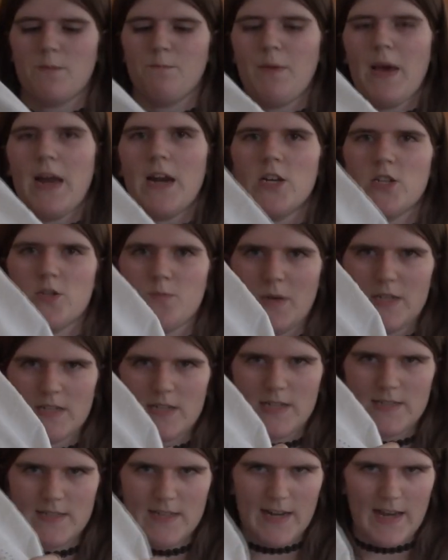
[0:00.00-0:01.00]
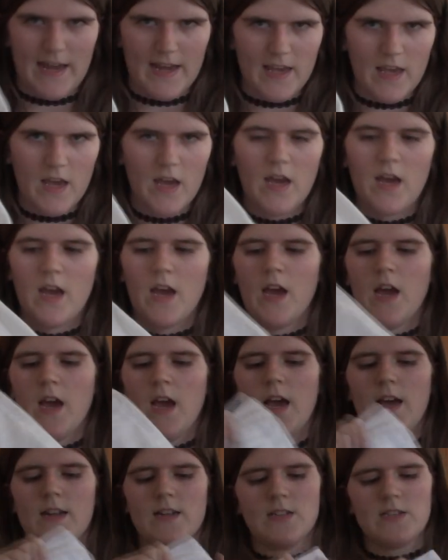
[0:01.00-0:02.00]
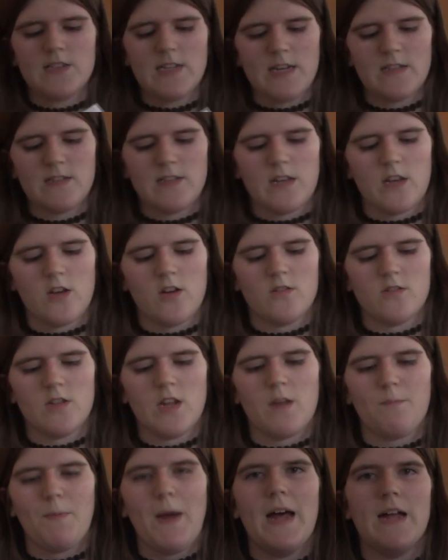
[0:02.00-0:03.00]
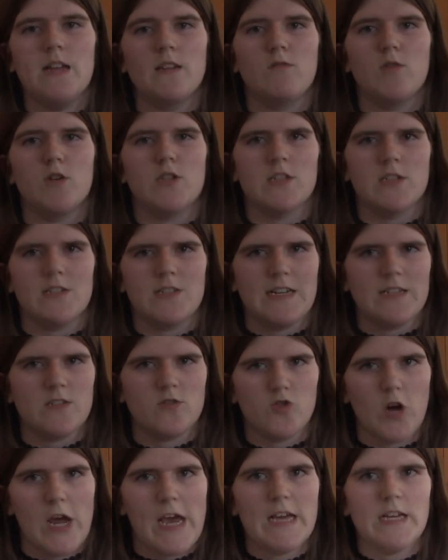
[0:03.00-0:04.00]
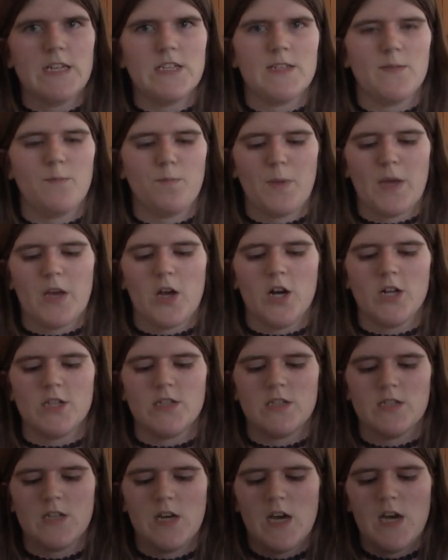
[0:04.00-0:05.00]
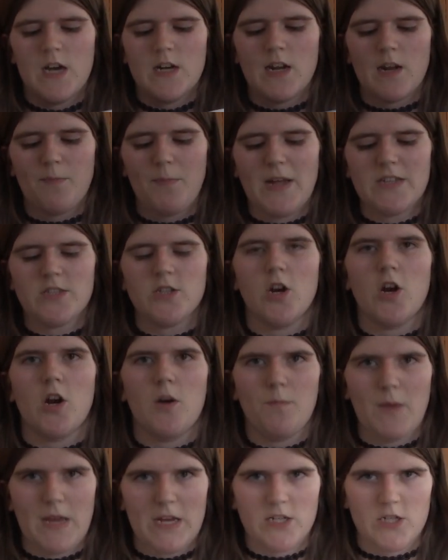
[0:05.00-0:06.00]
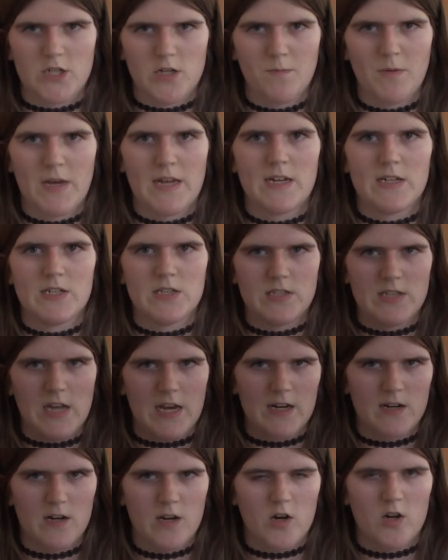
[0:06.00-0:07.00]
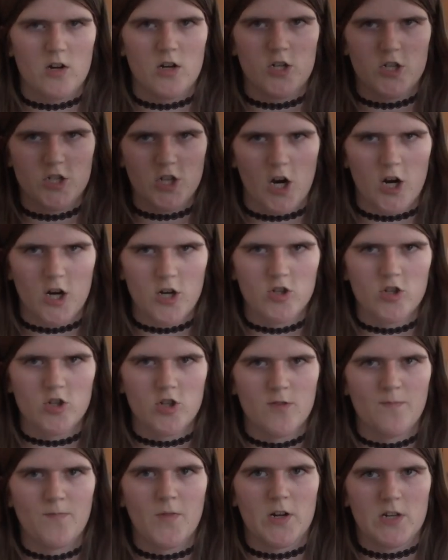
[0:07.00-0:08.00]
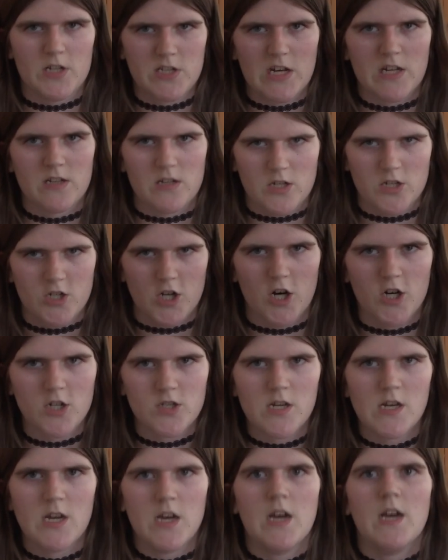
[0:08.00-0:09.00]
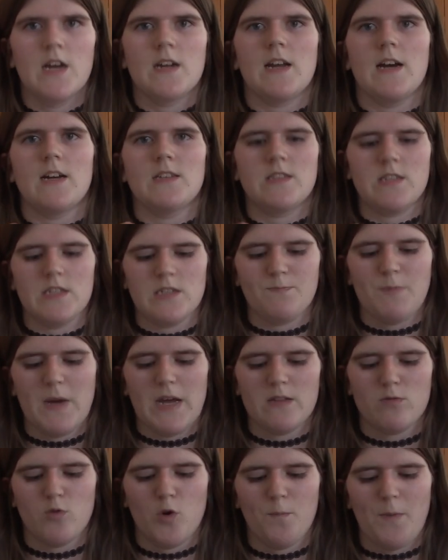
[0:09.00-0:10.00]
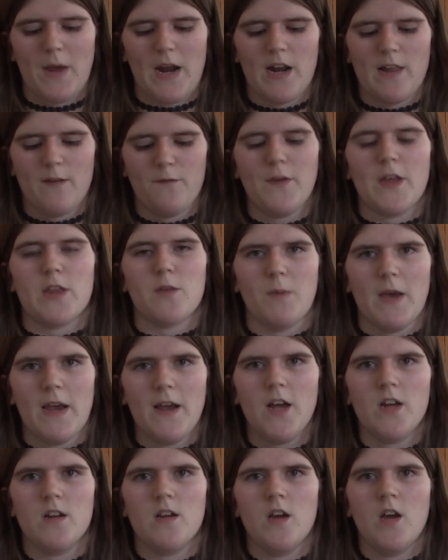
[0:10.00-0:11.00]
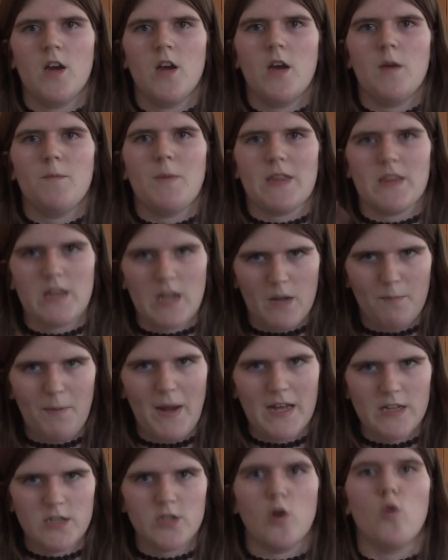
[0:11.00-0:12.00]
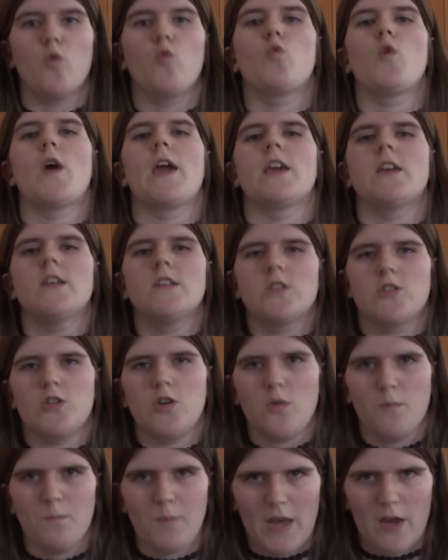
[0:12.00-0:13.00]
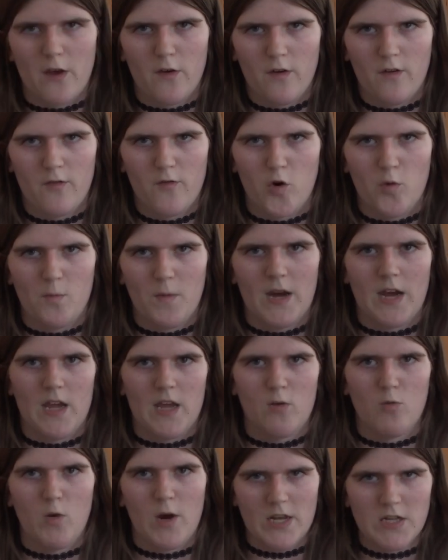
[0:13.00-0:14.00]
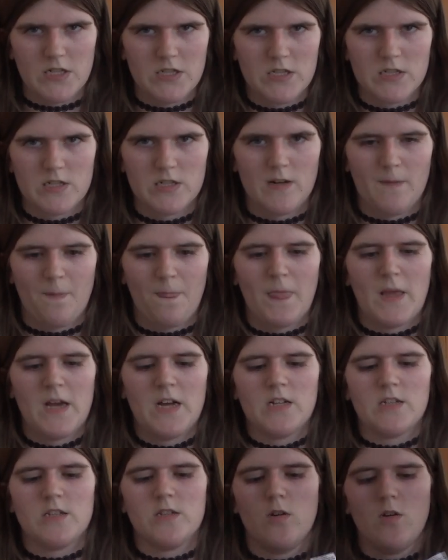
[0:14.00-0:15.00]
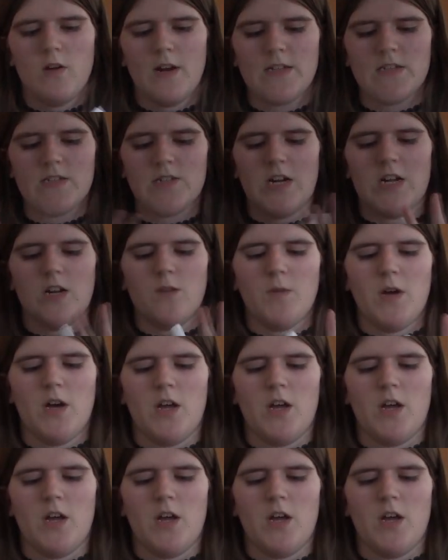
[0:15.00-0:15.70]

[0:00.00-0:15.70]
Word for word: embellishment at the leg. And the sizing on these pants wasn't that great because these pants are a medium and it said on the shirt, on the sizing chart, that these pants will barely fit me. But these pants are way too big for my waist. So let's try them